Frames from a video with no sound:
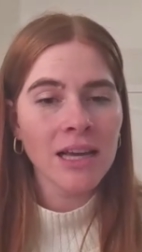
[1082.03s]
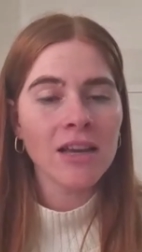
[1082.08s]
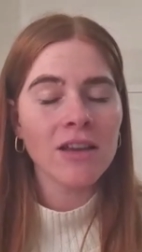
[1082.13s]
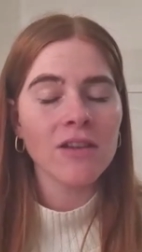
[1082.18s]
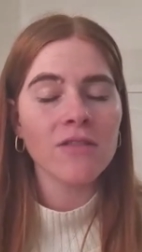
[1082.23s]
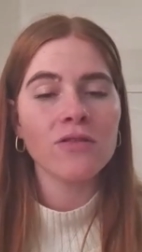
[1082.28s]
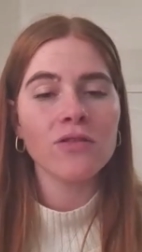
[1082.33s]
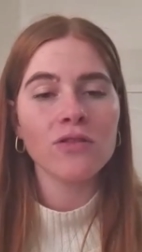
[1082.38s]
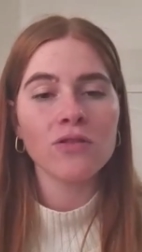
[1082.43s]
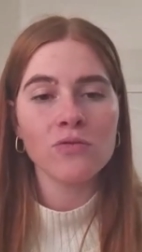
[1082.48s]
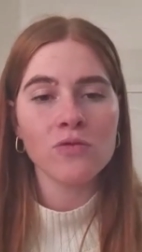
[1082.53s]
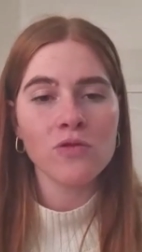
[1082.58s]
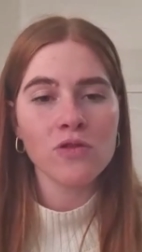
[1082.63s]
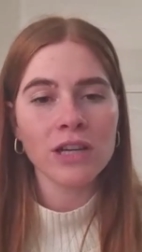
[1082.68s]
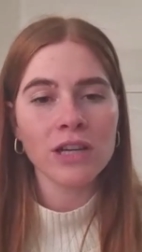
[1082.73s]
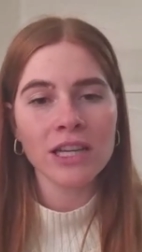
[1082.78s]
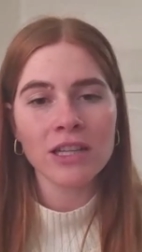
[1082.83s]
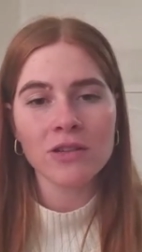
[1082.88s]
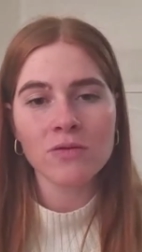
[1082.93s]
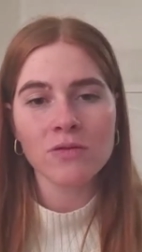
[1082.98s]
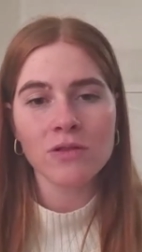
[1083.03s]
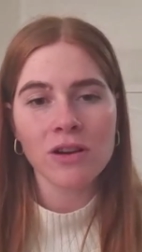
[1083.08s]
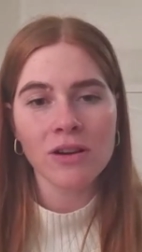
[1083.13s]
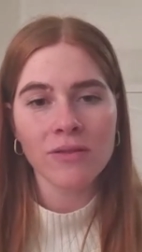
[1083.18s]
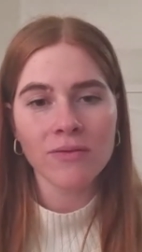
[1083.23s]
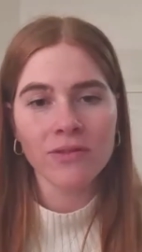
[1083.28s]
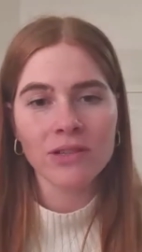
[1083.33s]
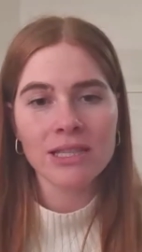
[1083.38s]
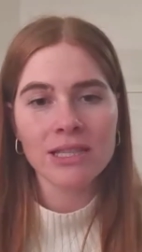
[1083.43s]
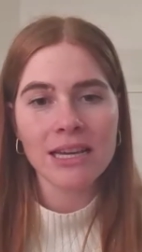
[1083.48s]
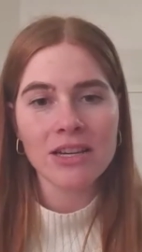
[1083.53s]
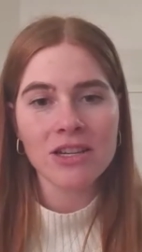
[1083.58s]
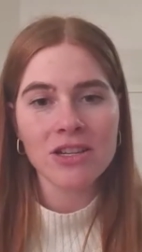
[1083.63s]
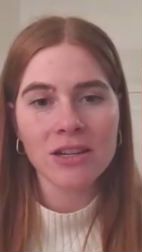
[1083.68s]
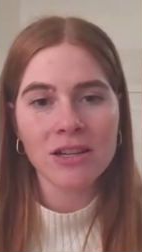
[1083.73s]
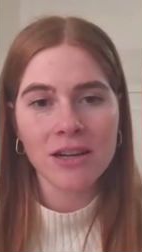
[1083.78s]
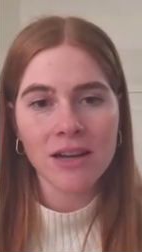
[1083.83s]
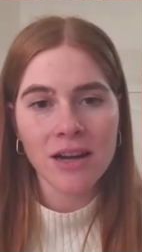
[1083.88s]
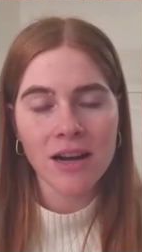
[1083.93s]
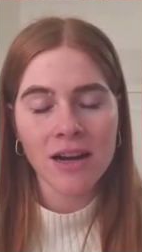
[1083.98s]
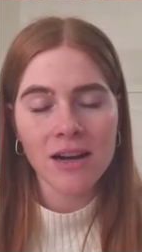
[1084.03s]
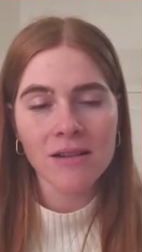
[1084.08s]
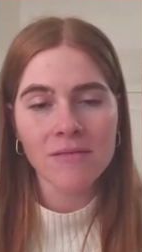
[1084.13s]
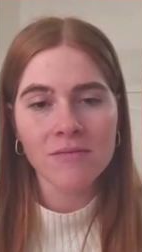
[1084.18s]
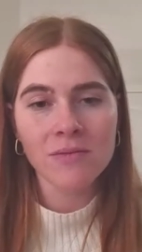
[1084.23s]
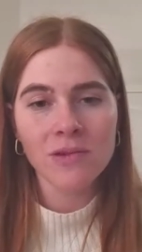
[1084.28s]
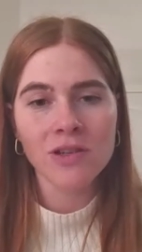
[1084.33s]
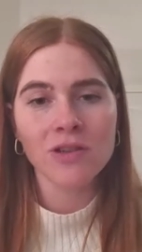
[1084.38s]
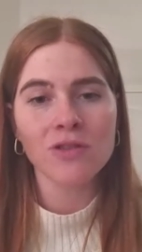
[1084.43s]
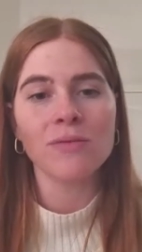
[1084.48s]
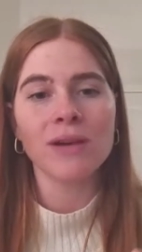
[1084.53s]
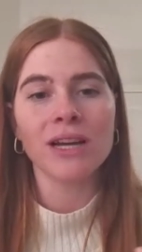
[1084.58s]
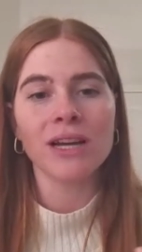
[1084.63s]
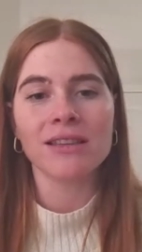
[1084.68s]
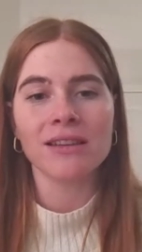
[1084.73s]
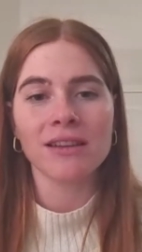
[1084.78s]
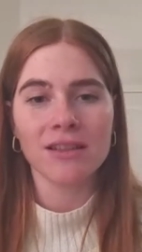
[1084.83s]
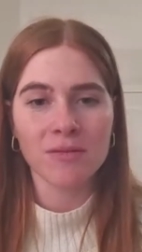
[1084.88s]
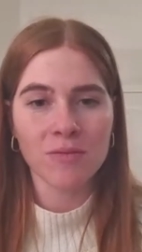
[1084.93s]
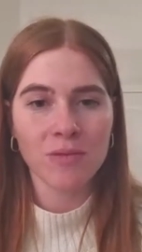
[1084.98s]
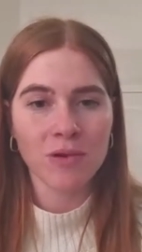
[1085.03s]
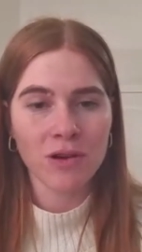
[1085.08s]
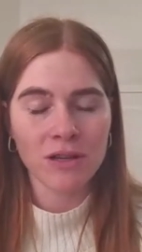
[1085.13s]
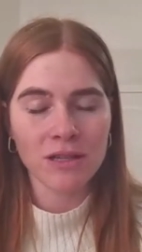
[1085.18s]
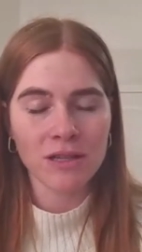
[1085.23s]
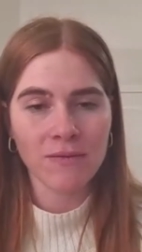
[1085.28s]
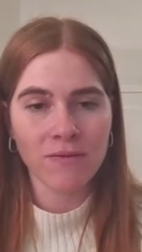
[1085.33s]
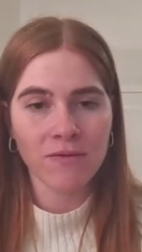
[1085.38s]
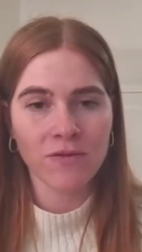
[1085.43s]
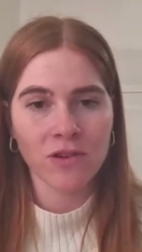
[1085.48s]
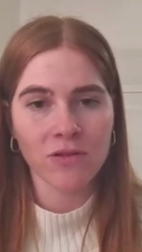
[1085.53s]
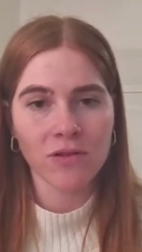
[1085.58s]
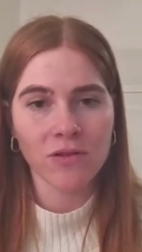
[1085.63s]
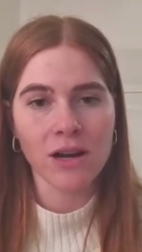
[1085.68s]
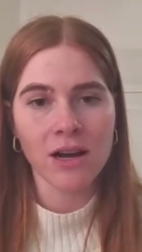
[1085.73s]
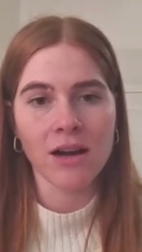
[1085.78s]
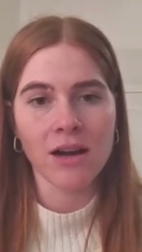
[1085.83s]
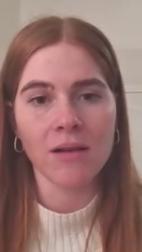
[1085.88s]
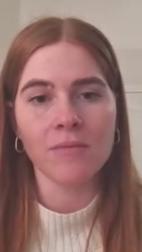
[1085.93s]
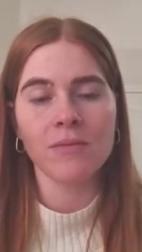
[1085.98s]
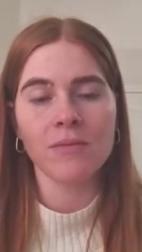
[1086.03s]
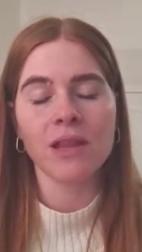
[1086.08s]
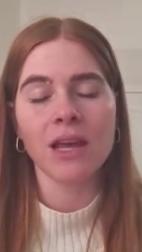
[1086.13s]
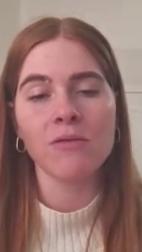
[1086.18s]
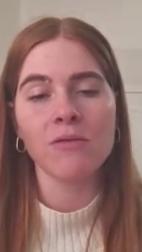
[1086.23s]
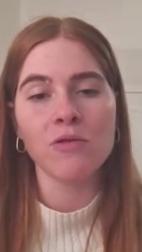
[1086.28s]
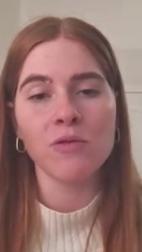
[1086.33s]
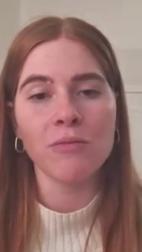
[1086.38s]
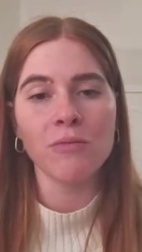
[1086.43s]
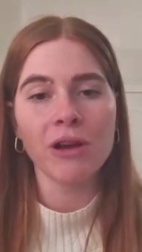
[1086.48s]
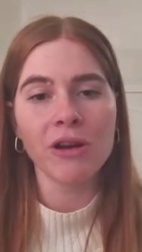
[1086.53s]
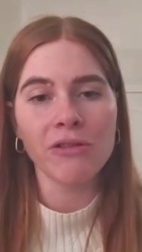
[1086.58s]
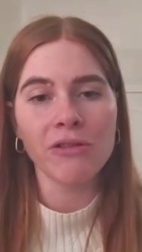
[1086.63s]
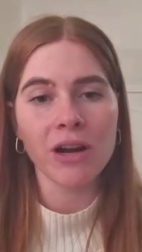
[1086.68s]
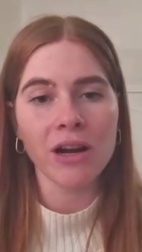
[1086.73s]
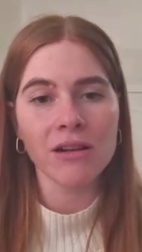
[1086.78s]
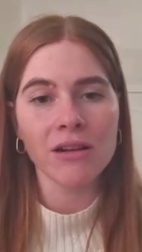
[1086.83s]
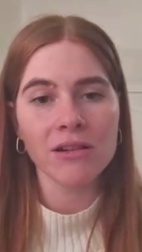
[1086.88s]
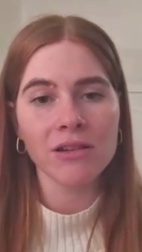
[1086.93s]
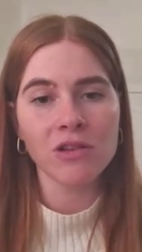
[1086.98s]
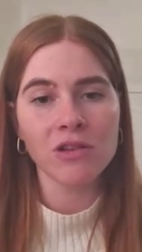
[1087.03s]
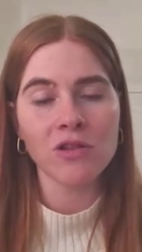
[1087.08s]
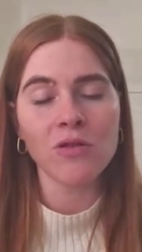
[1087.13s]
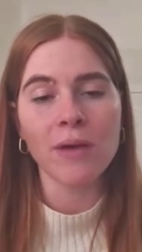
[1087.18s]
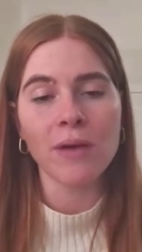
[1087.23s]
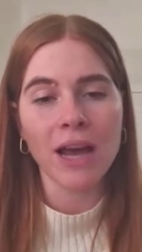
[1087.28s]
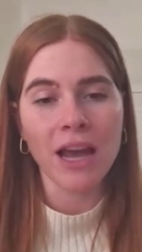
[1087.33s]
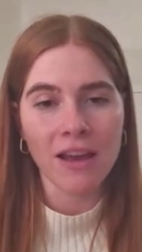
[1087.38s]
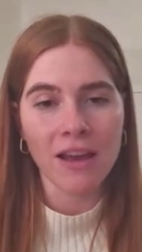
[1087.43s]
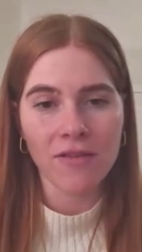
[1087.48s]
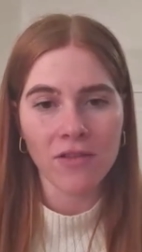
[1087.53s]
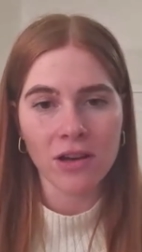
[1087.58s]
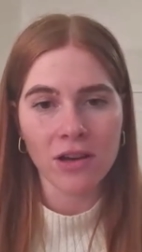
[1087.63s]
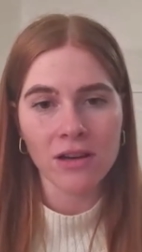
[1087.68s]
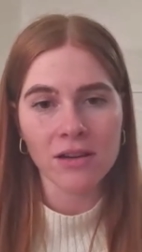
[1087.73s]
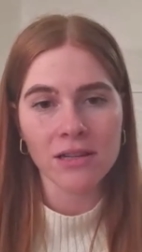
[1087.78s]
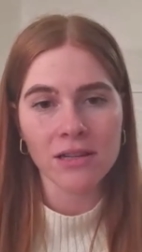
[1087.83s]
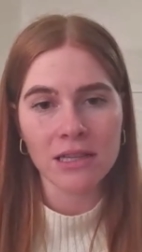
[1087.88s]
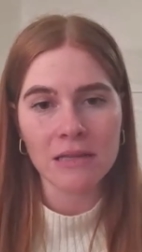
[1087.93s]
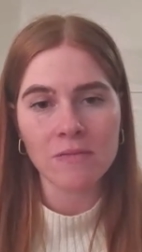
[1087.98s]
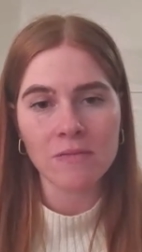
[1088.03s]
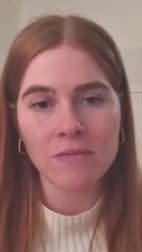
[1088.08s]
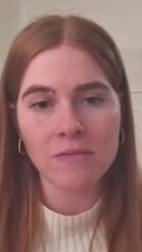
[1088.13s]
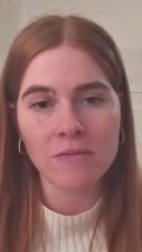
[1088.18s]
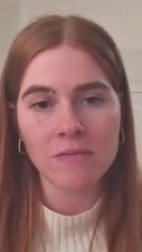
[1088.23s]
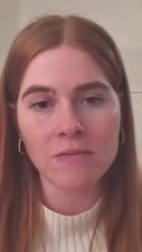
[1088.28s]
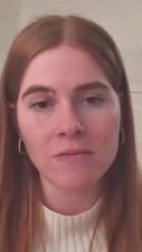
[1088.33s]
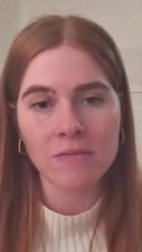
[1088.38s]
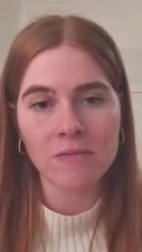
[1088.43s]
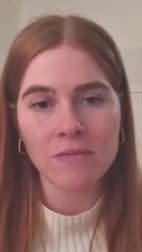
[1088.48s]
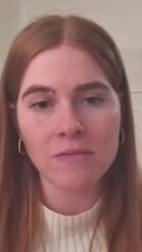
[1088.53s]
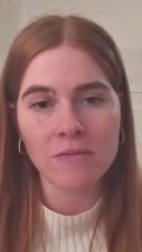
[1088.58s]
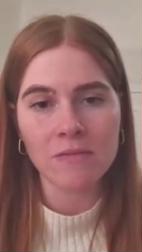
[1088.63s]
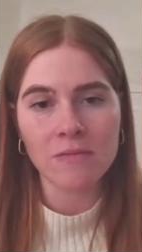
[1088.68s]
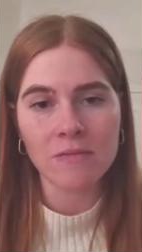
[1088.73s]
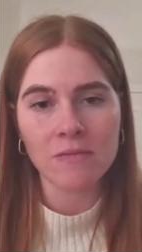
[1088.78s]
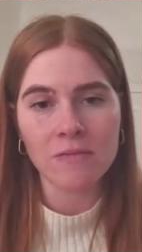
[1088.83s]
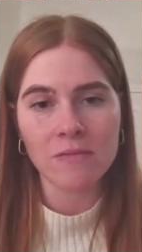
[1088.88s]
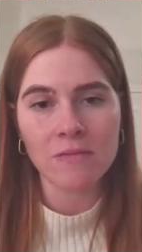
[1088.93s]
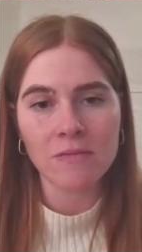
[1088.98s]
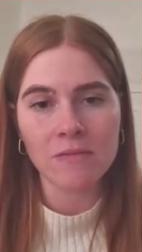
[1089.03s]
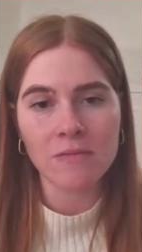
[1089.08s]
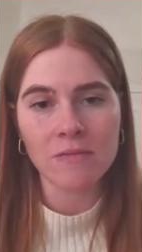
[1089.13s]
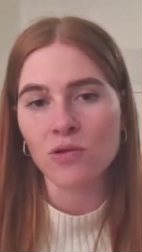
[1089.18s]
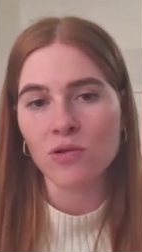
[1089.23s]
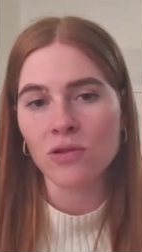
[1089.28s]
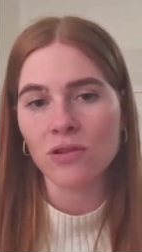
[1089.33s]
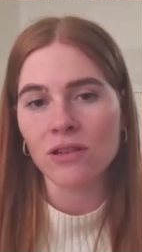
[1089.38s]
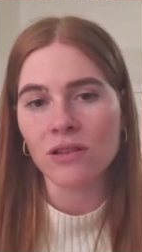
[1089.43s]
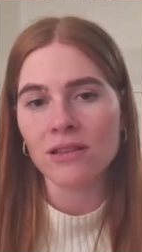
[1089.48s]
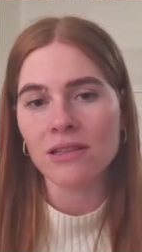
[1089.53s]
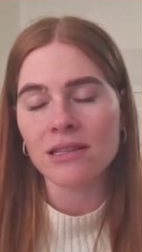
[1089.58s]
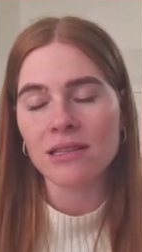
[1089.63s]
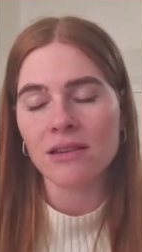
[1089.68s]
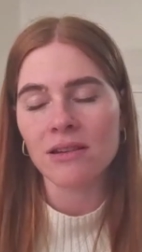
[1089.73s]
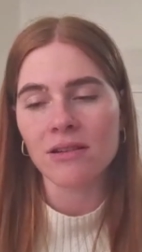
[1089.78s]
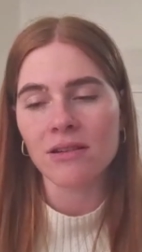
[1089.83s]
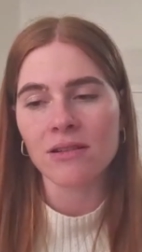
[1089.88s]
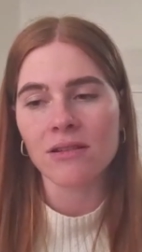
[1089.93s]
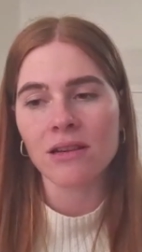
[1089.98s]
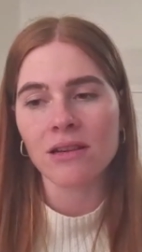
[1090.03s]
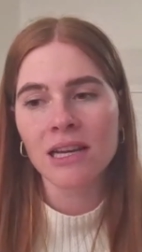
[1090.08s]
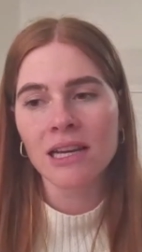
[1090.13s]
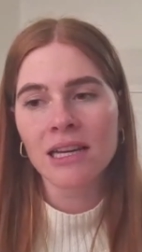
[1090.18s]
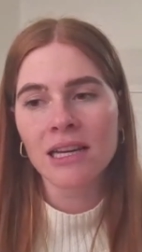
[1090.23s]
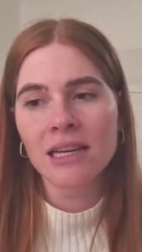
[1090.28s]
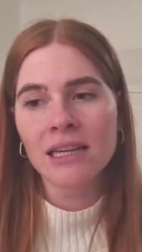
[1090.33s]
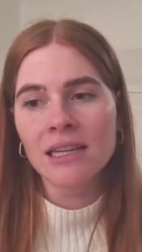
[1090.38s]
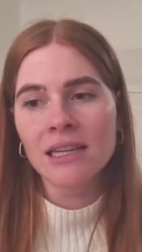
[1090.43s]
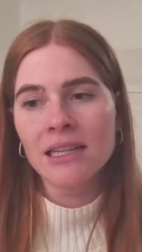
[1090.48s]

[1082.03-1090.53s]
If you walk into a conversation calm, you'll make the other person feel calm. They will mirror your behavior as well. I think that's important. So, mm.